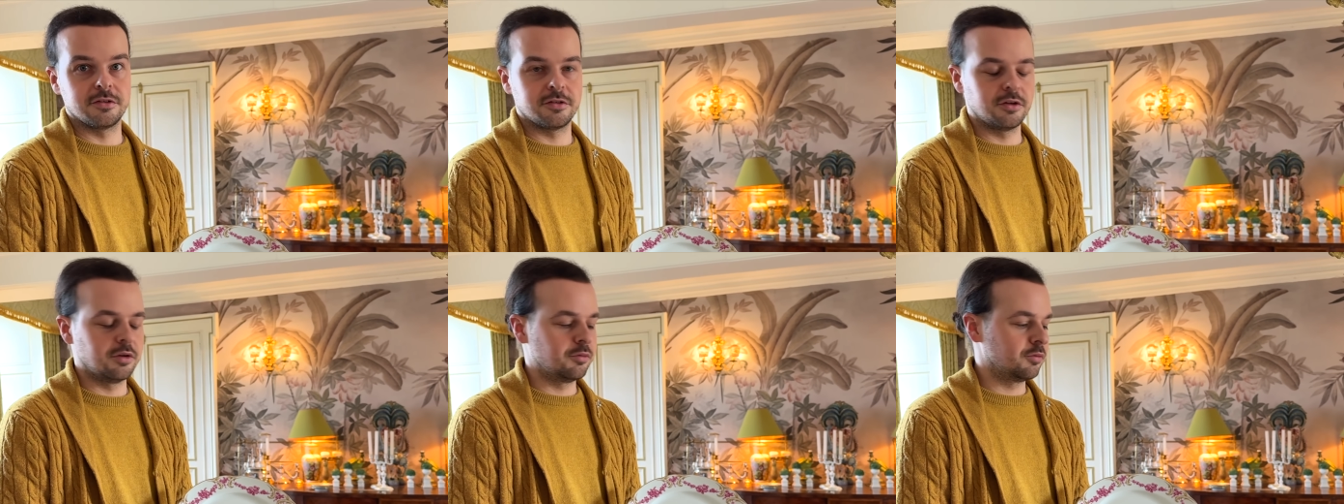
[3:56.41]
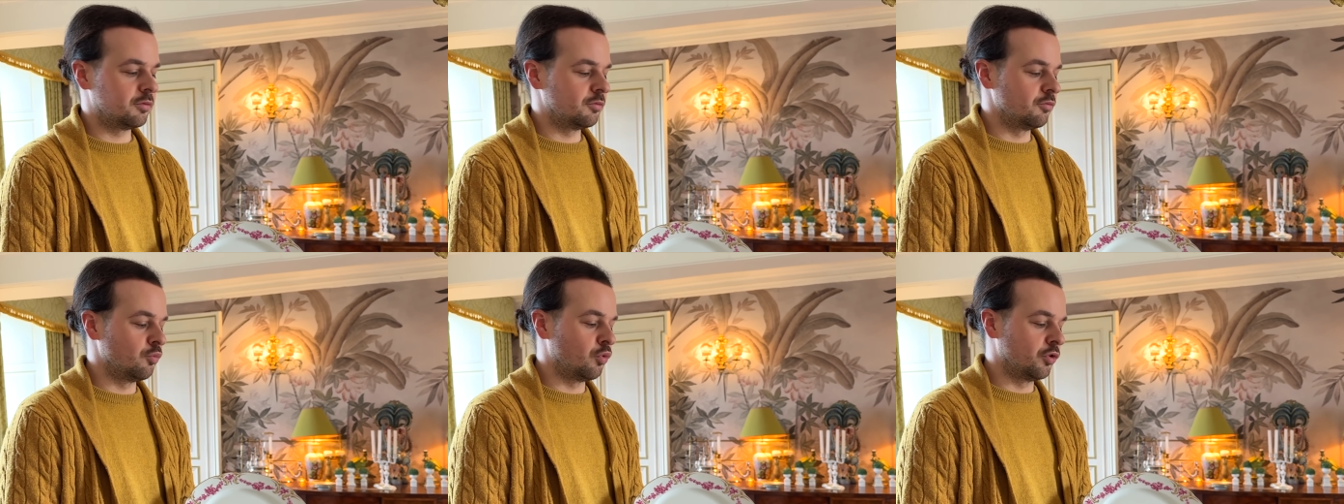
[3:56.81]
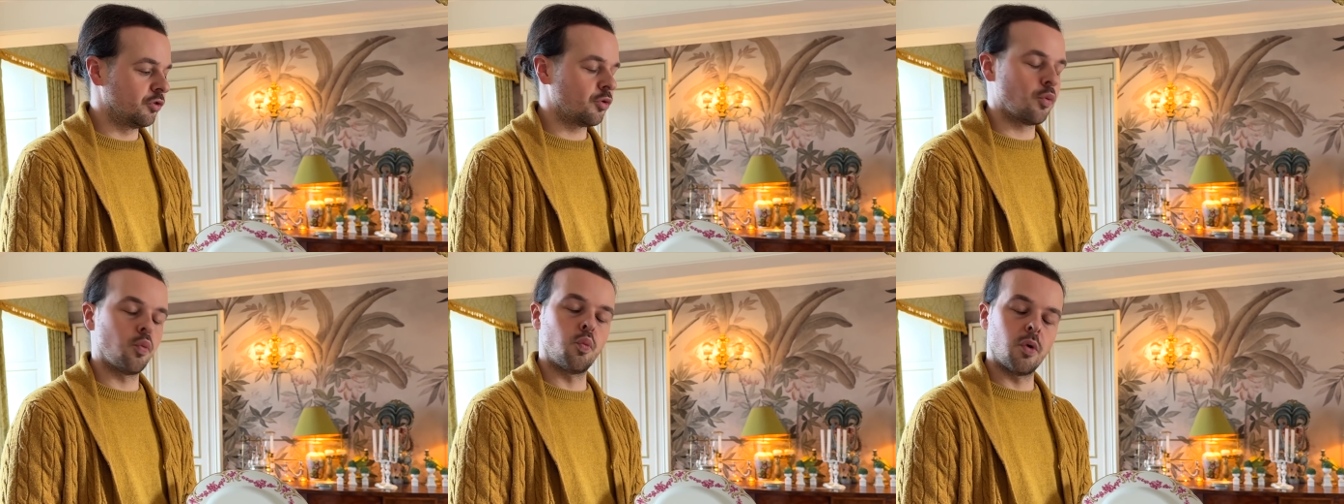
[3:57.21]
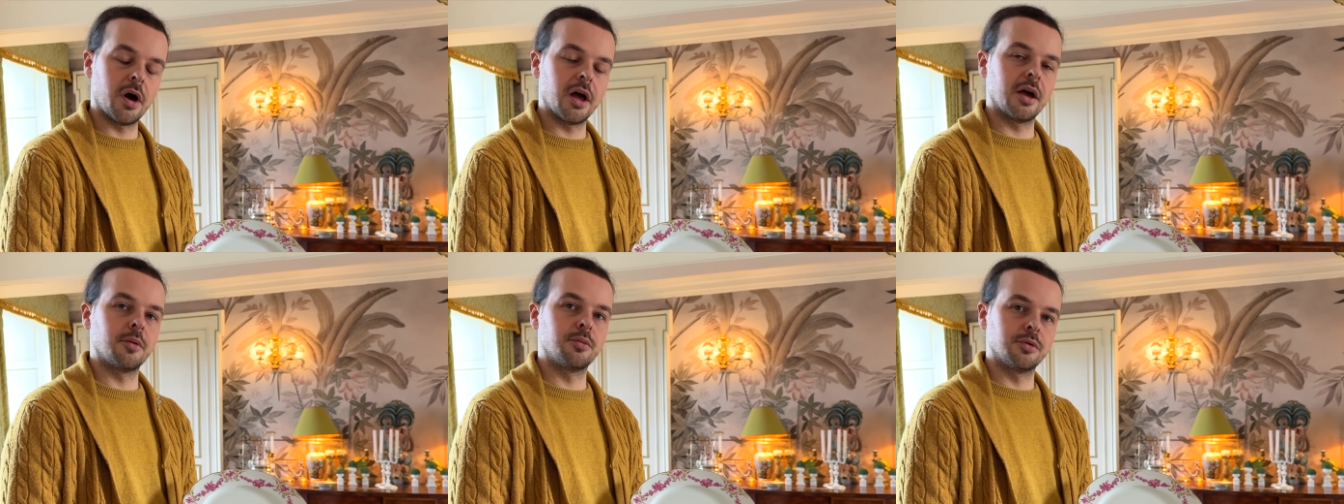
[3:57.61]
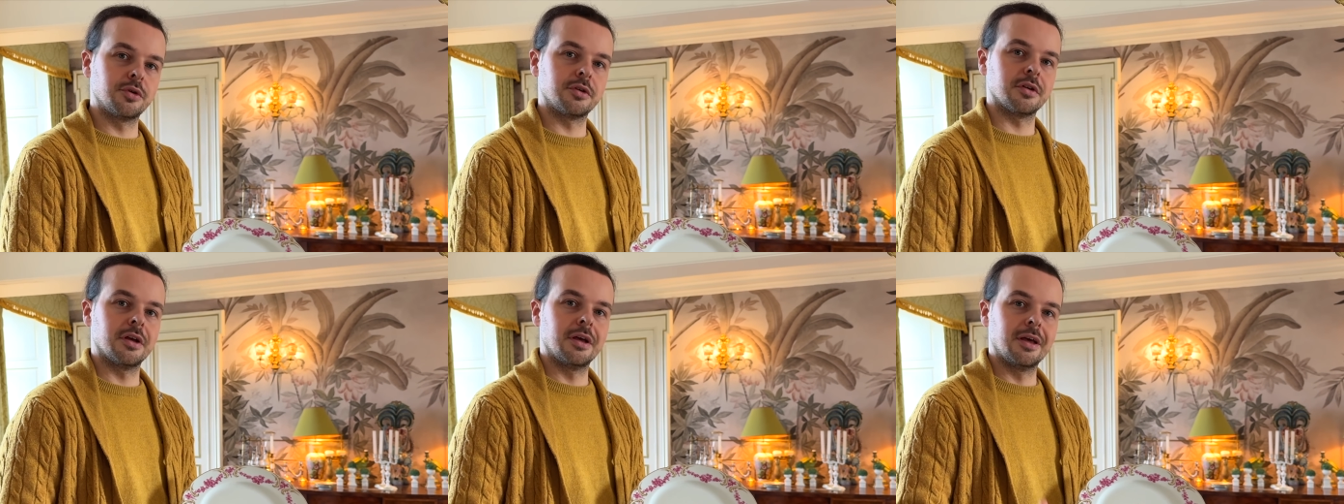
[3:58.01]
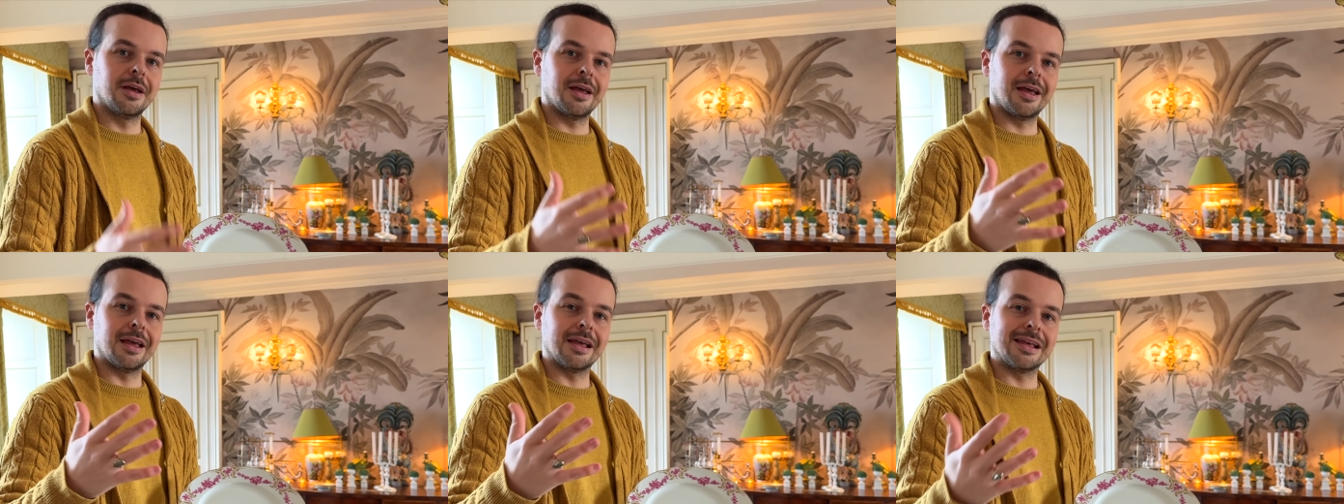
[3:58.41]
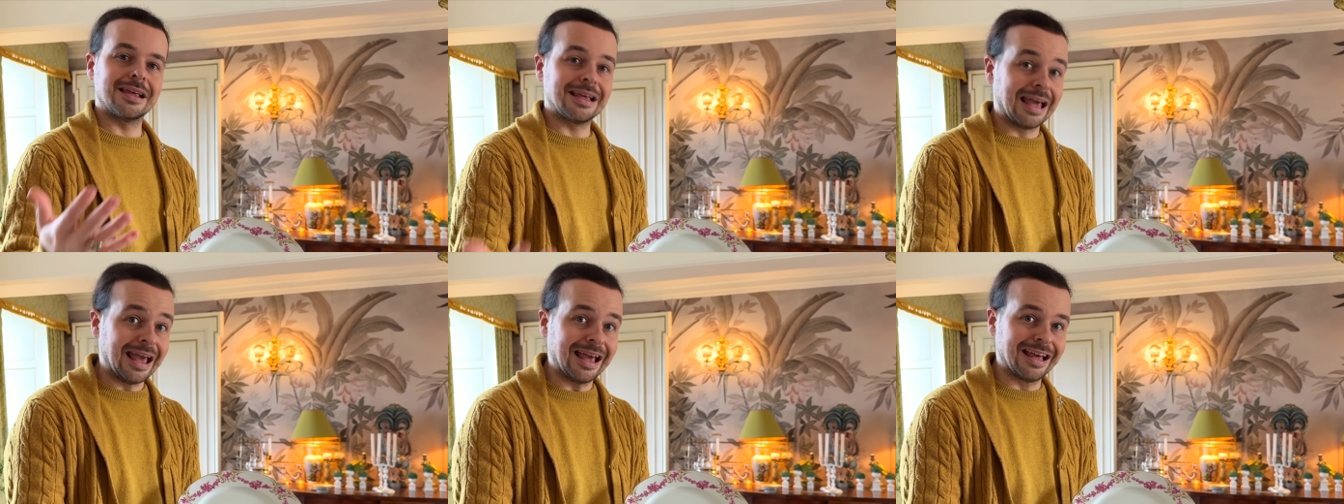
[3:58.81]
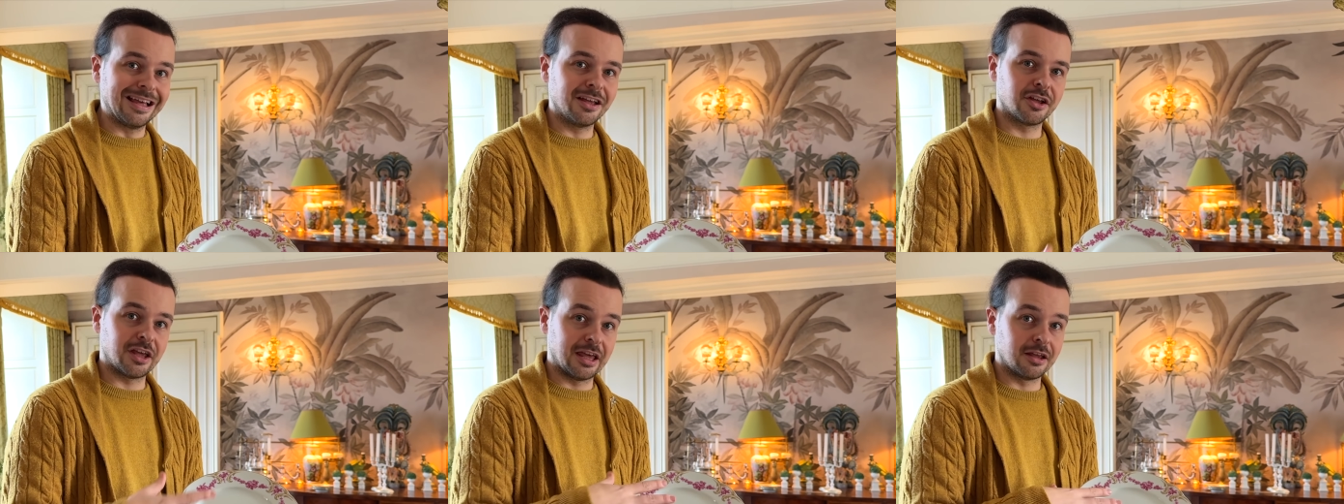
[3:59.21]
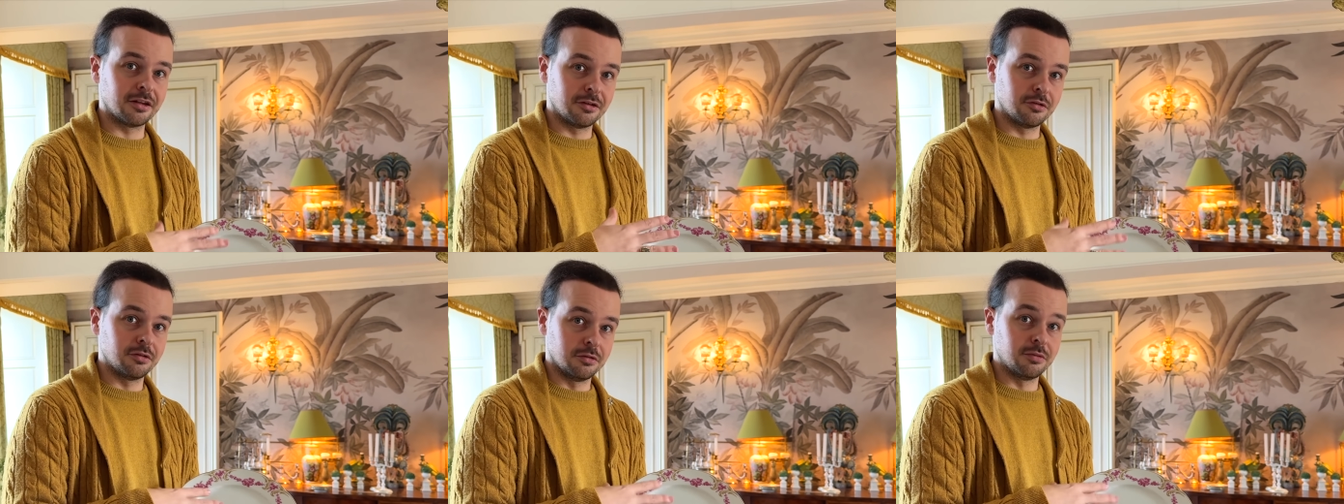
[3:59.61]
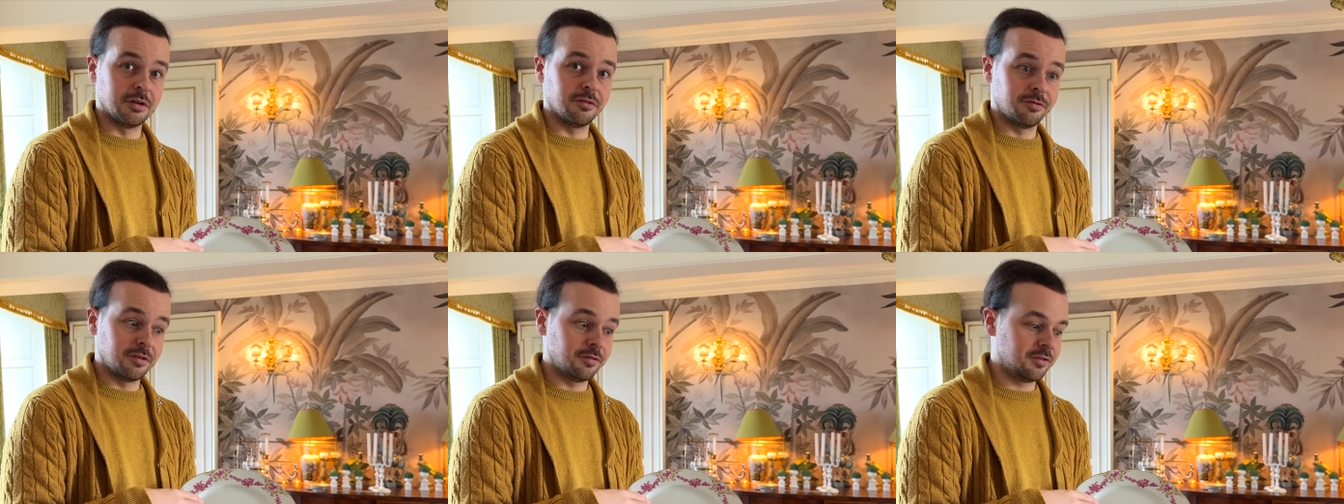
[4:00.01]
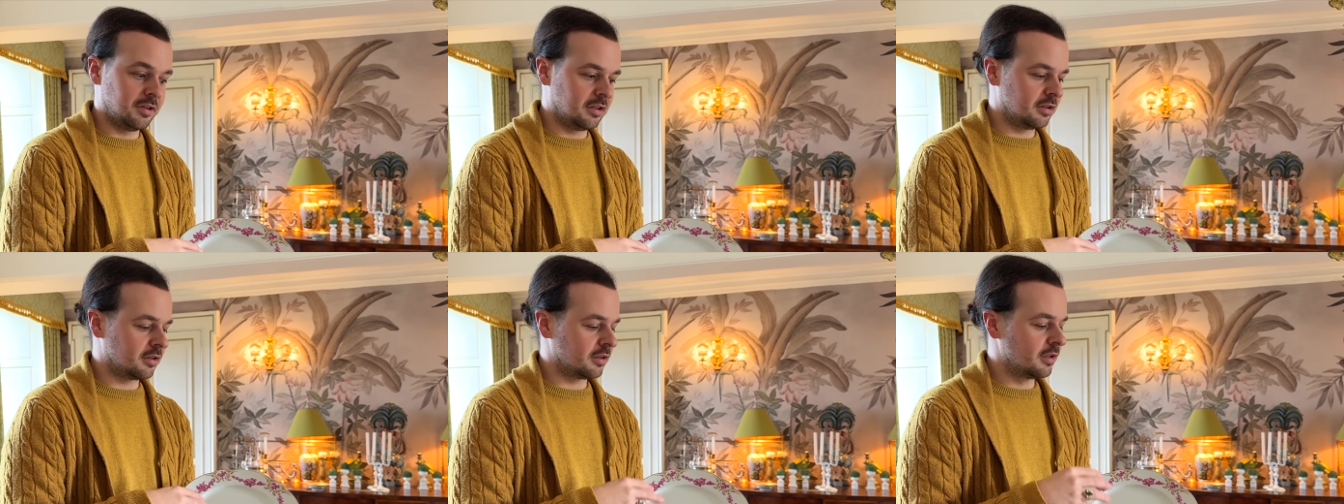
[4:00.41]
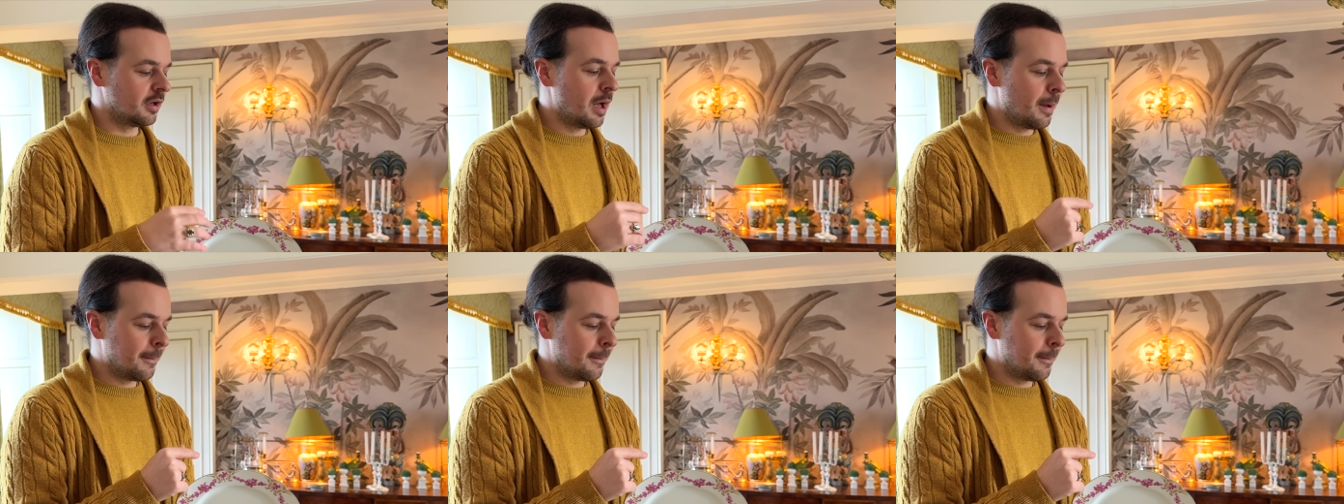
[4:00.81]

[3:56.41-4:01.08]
So you would wonder, why would a King Louis XV,